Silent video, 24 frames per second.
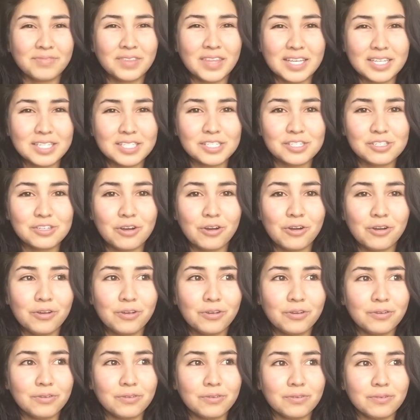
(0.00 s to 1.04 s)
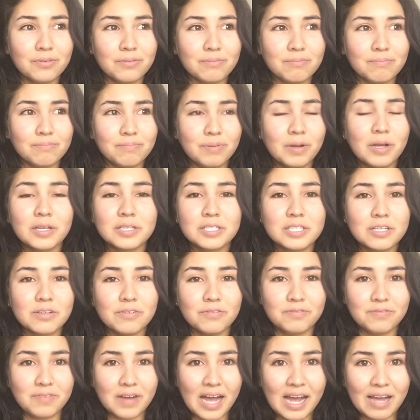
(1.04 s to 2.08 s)
There's no
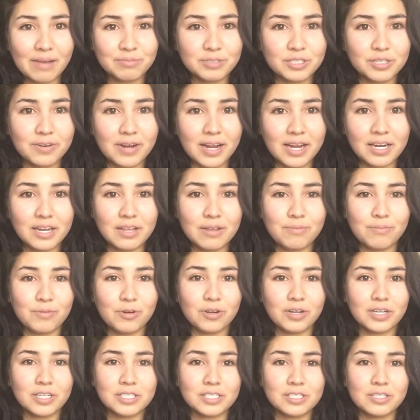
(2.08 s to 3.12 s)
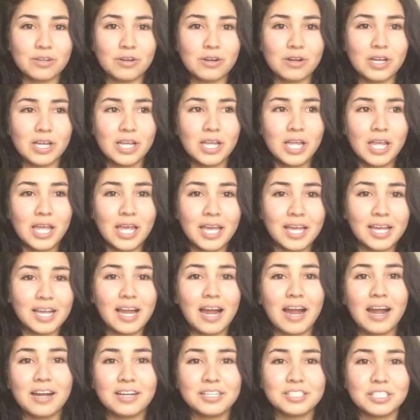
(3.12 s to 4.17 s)
positive vibes around anymore. It's not
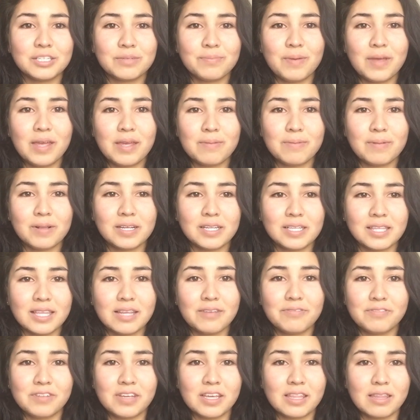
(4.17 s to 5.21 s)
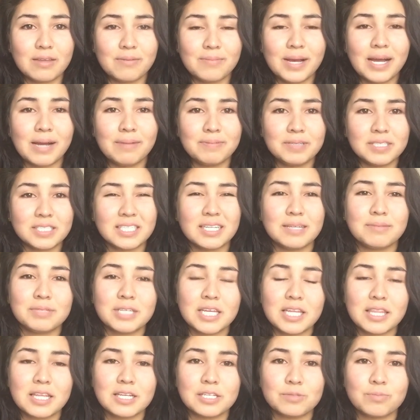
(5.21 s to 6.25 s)
encouraging people or lifting them up. It seems
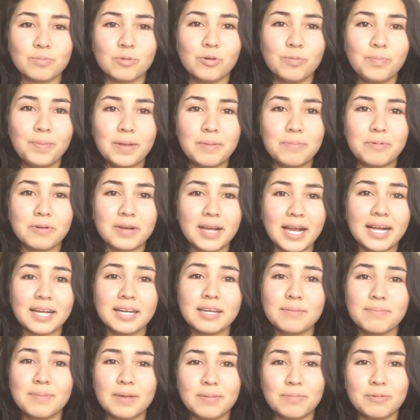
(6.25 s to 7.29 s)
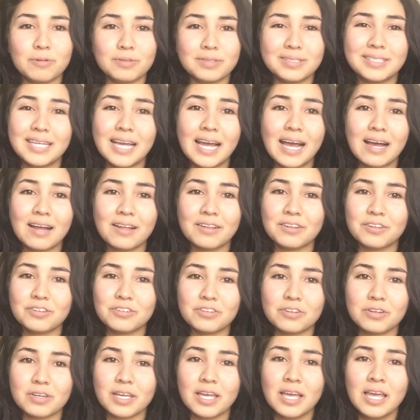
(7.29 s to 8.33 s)
like there's more people cutting people down and
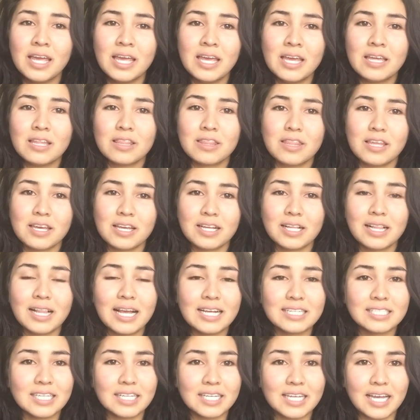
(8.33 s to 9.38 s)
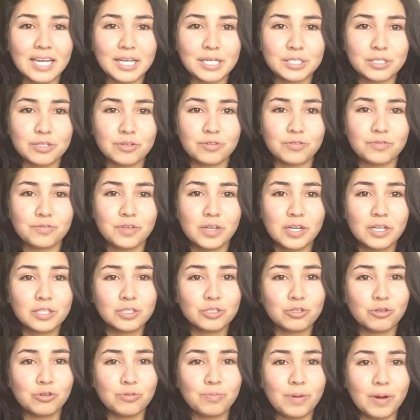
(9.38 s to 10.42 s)
doing the classic case of
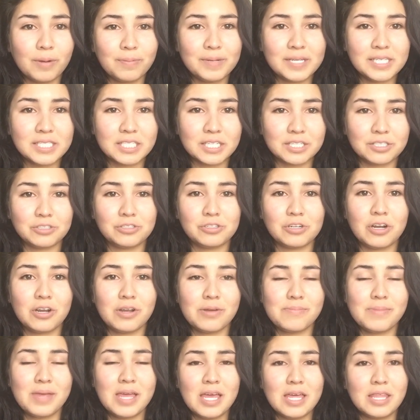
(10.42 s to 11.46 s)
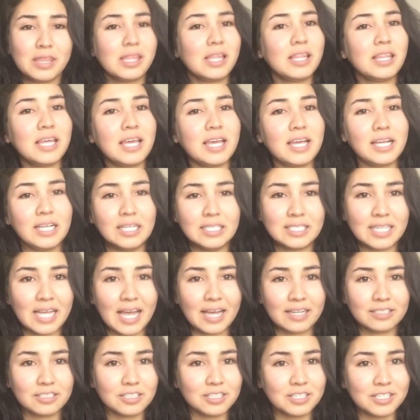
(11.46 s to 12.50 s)
tall poppy syndrome than there is
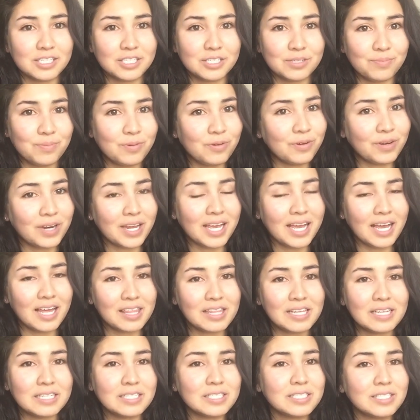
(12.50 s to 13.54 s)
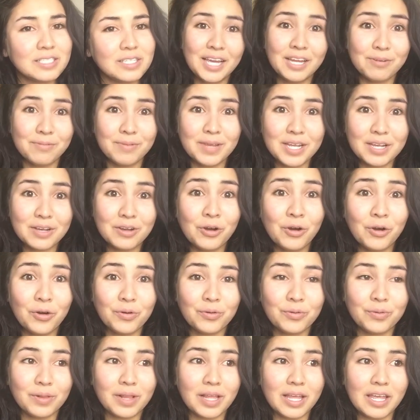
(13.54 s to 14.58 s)
actually supporting others. It'd be
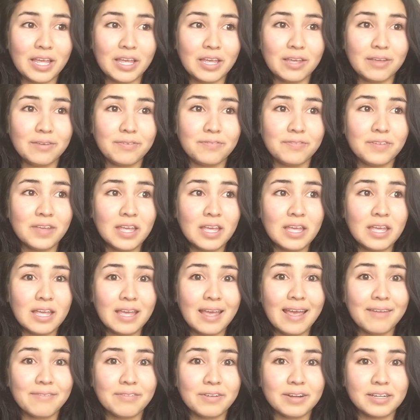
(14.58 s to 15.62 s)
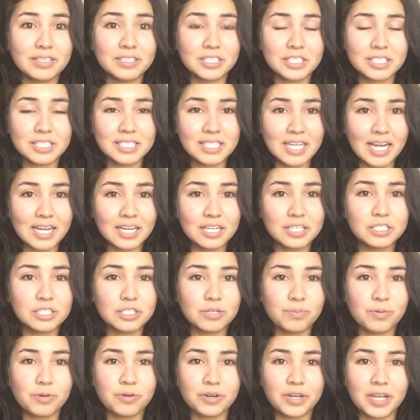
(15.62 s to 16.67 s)
cool if everyone just started
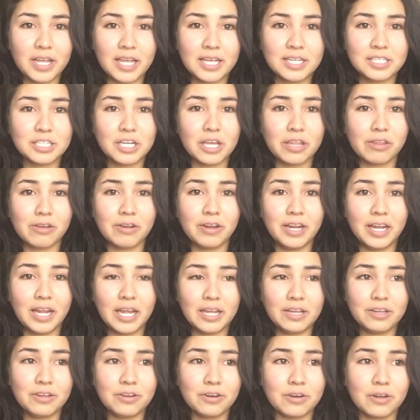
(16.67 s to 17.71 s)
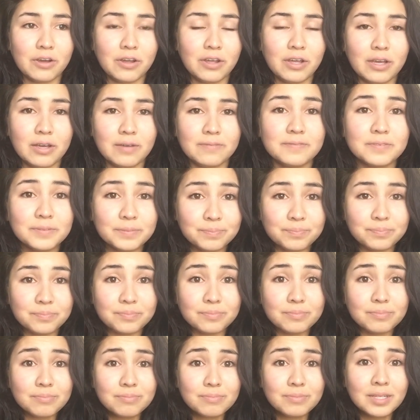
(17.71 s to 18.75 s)
supporting each other again, you know. If
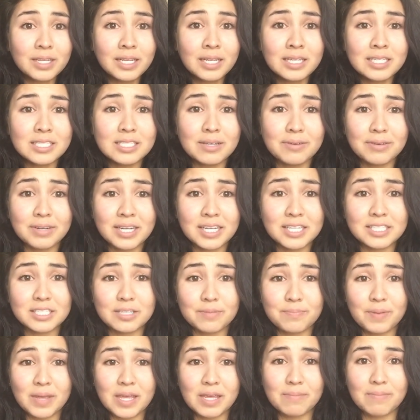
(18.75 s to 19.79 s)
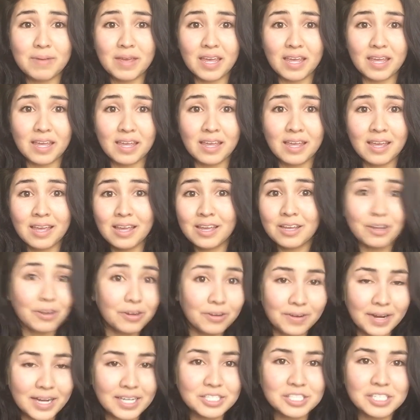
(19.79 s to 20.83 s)
someone hits a P B,
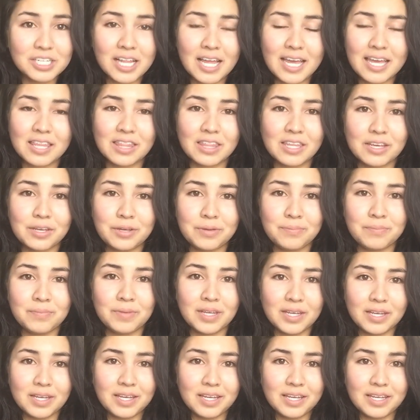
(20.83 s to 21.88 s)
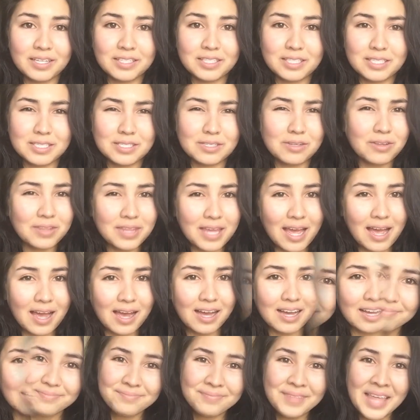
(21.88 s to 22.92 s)
congratulate them. It's not that
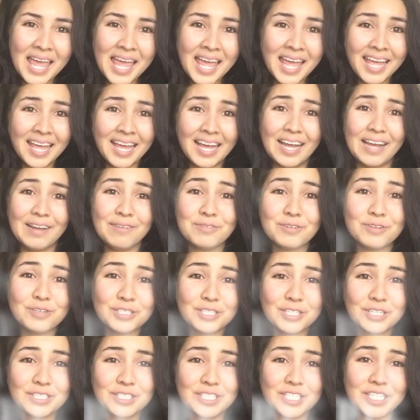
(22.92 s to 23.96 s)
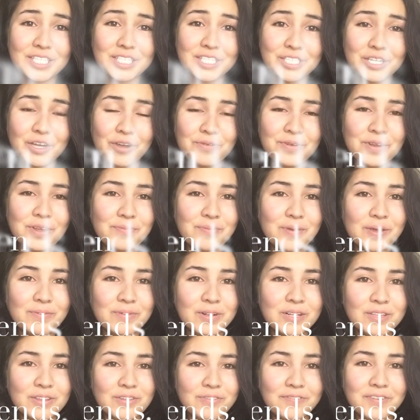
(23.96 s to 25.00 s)
hard. I've also seen so many
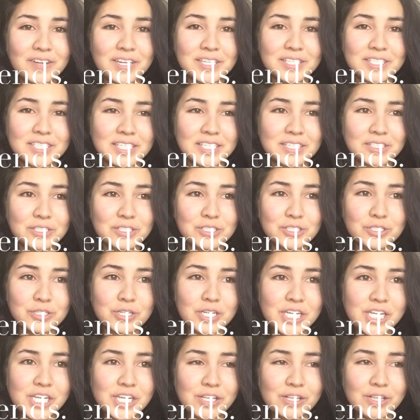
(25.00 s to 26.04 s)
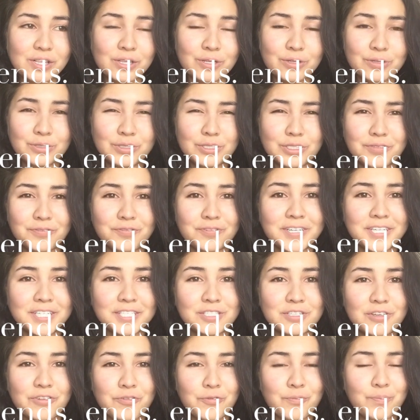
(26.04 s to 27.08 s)
people in the fitness industry lose
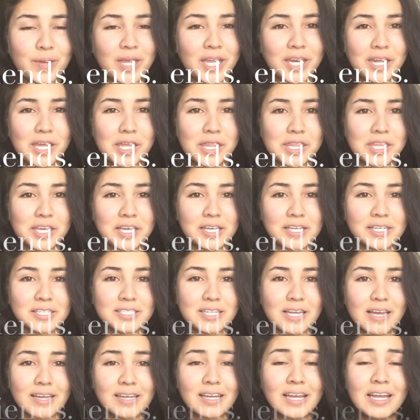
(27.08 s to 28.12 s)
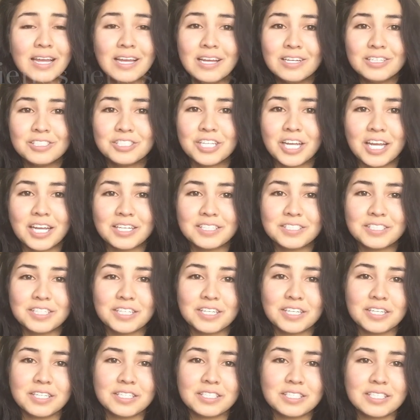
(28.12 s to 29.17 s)
friends over petty things like
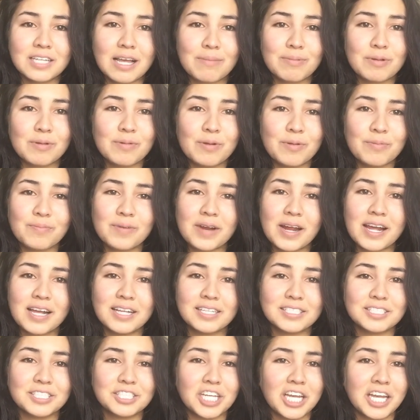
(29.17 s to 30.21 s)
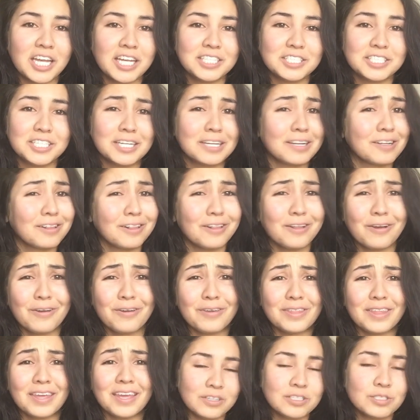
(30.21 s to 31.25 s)
changing supplement brands, changing
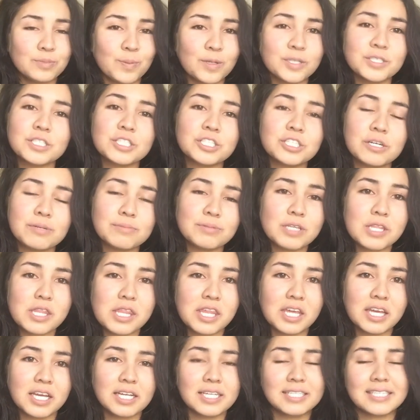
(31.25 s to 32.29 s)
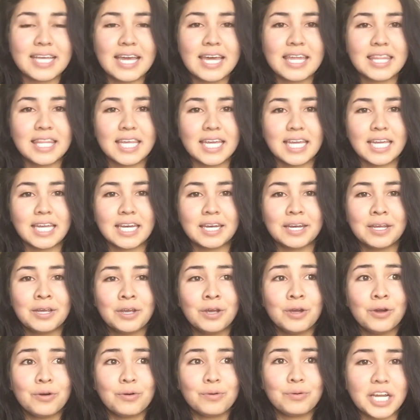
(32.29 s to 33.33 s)
clothing, sponsorships and things, and then
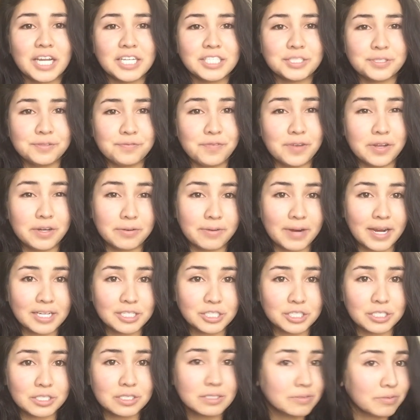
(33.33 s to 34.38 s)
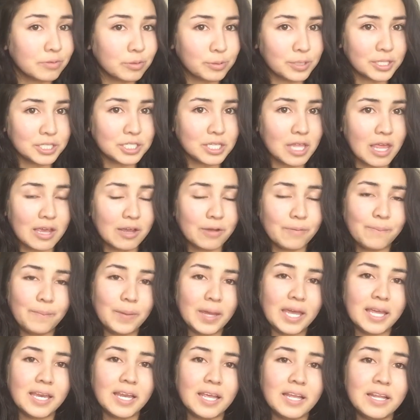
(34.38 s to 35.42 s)
changing federations for which they
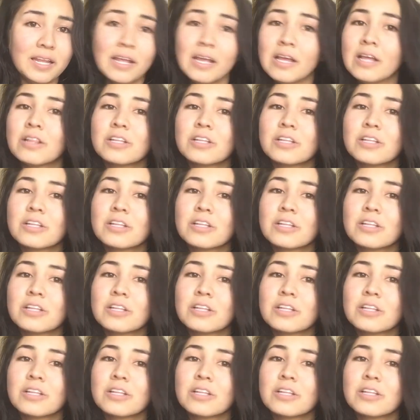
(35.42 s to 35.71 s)
compete in.